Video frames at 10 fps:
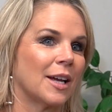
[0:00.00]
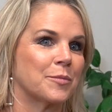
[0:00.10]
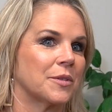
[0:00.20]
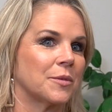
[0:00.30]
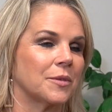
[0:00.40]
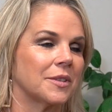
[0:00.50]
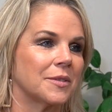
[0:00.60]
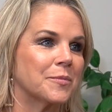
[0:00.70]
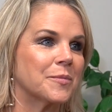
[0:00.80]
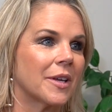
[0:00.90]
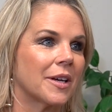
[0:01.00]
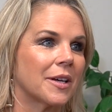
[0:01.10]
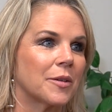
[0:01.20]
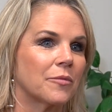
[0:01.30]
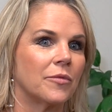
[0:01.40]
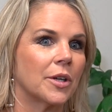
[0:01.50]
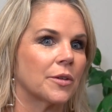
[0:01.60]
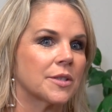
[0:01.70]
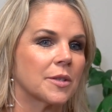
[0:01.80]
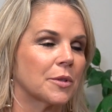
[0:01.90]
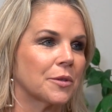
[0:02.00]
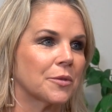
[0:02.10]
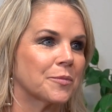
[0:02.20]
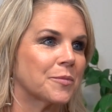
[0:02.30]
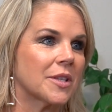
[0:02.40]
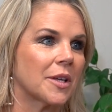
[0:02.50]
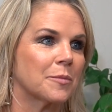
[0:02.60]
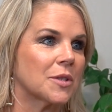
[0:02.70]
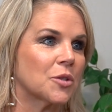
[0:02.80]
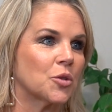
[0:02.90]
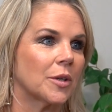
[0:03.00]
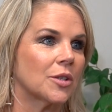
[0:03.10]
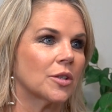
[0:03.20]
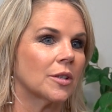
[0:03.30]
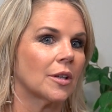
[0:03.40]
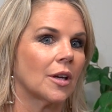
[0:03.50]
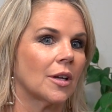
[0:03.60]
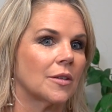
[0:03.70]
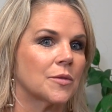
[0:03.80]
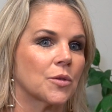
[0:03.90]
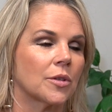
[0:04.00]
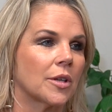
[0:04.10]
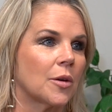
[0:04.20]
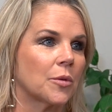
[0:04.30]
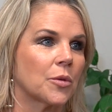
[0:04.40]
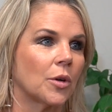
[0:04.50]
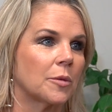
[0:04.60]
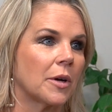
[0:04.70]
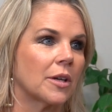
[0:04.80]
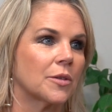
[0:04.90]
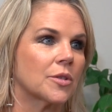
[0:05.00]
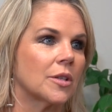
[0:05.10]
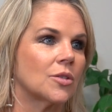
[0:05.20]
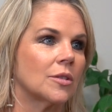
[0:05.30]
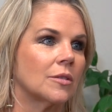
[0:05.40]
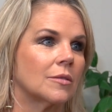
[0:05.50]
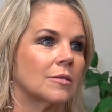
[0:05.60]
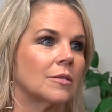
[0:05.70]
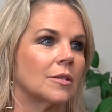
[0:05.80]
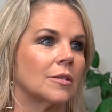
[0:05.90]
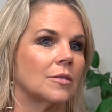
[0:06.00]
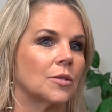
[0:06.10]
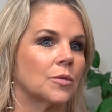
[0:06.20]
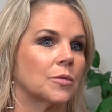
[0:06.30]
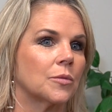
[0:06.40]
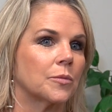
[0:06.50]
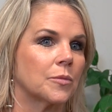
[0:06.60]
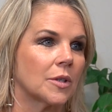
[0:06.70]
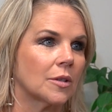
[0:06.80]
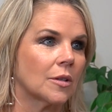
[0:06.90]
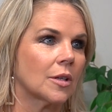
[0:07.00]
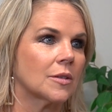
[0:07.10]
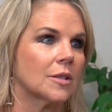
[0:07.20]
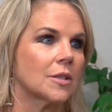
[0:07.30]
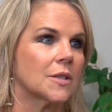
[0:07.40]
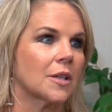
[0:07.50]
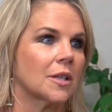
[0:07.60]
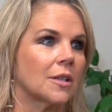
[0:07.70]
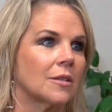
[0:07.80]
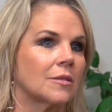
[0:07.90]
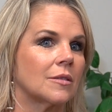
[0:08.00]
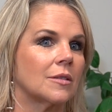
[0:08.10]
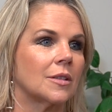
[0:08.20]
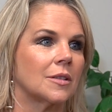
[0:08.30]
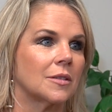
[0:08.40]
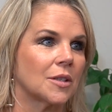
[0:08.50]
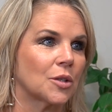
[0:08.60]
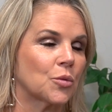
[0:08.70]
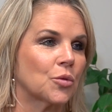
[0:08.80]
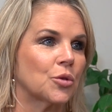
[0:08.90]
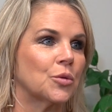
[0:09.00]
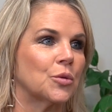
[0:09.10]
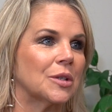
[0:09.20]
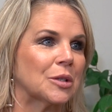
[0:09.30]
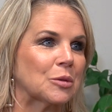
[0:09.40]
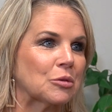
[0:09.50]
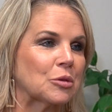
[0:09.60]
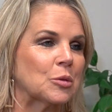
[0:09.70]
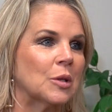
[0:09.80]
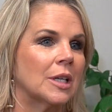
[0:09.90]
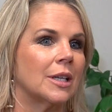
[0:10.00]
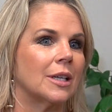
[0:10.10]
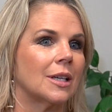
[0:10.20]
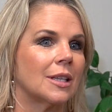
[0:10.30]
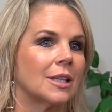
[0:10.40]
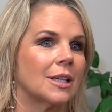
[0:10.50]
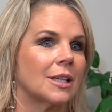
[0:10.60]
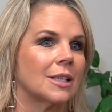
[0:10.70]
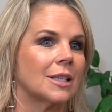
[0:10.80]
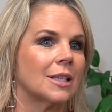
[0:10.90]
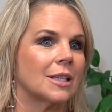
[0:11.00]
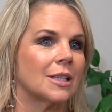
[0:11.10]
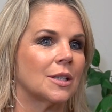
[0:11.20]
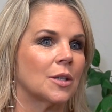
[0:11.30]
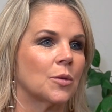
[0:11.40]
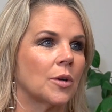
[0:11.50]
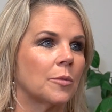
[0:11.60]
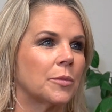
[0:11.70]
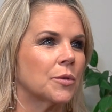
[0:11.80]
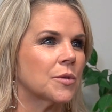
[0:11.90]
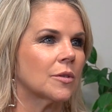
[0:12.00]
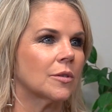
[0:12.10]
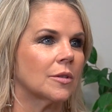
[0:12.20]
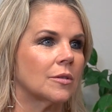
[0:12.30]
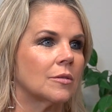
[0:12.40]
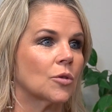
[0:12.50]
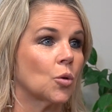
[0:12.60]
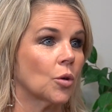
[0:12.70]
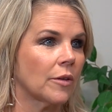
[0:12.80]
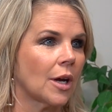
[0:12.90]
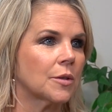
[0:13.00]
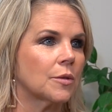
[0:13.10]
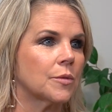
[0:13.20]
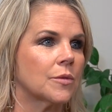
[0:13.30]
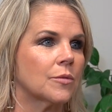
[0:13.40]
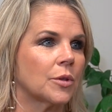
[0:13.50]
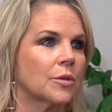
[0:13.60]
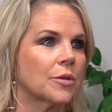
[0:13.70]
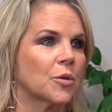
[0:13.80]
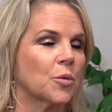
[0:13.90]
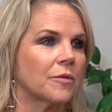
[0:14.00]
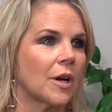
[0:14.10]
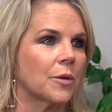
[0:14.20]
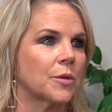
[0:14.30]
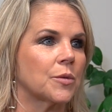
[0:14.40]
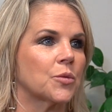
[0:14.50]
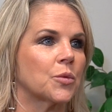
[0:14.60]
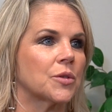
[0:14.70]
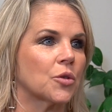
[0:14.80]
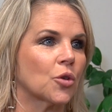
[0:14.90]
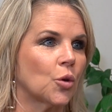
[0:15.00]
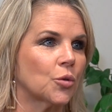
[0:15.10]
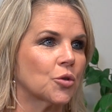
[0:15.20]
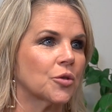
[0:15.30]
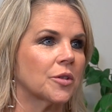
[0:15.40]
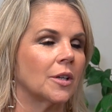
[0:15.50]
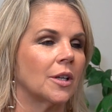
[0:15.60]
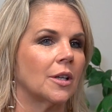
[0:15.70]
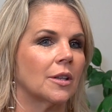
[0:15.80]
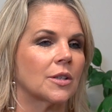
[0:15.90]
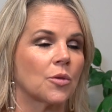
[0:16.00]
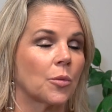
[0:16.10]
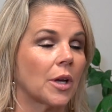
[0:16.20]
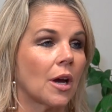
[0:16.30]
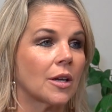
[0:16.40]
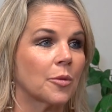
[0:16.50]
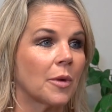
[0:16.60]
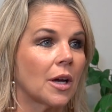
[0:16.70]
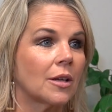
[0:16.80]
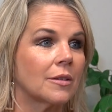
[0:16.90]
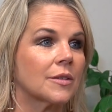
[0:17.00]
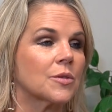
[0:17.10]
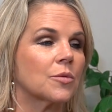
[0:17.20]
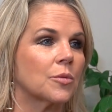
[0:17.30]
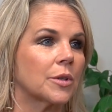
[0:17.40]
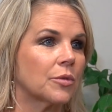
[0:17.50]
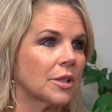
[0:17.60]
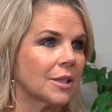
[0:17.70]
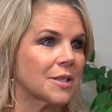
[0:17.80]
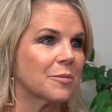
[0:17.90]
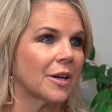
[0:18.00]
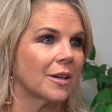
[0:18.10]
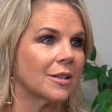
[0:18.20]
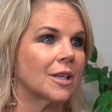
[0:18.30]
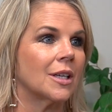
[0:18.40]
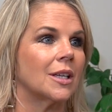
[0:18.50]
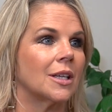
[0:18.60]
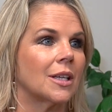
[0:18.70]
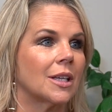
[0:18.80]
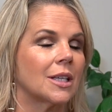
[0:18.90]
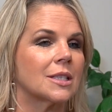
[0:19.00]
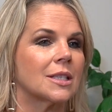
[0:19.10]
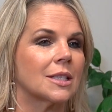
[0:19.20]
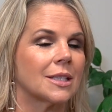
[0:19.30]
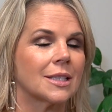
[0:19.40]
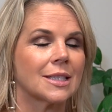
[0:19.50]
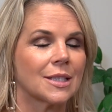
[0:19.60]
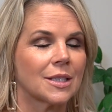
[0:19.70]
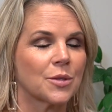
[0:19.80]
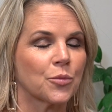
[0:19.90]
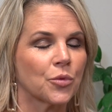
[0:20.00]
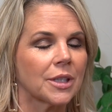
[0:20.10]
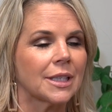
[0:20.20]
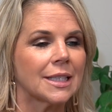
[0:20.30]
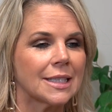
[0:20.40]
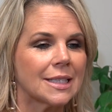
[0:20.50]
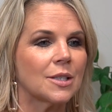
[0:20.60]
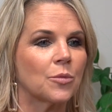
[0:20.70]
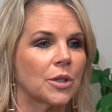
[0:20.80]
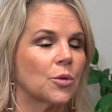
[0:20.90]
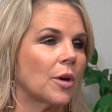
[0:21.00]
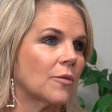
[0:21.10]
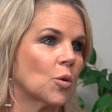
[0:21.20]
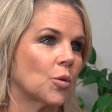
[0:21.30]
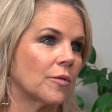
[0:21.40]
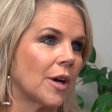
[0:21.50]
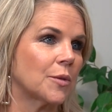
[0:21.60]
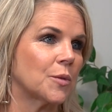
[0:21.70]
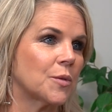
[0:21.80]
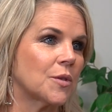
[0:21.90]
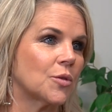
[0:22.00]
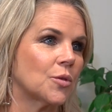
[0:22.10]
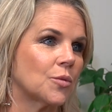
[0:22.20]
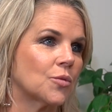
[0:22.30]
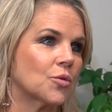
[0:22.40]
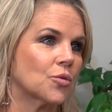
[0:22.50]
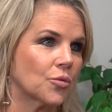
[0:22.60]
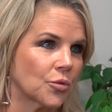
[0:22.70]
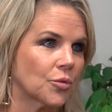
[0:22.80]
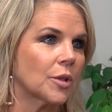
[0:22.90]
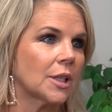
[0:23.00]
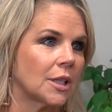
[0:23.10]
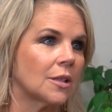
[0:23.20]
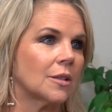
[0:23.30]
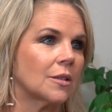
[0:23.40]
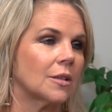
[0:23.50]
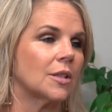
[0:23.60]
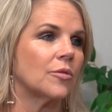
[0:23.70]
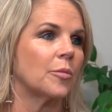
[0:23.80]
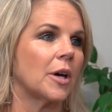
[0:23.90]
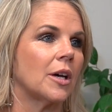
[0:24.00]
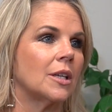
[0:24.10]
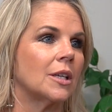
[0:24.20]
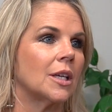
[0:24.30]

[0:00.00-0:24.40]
Absolutely. Very similar, same situation. I started out with one buyer's agent and then had to get a second, and then it grew and grew. And then, you know, I built it on core values. What are the core values? What's our culture? That's what we hire by. That's what we release by. It's really easy when you have core values that you truly live by.